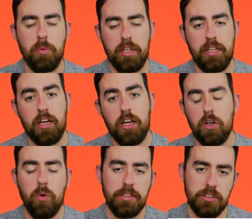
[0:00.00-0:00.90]
when there are
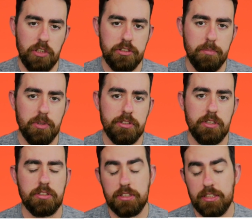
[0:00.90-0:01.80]
quite a lot of
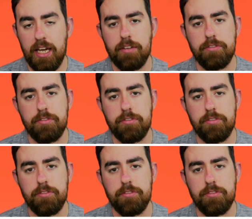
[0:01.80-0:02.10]
monsters that have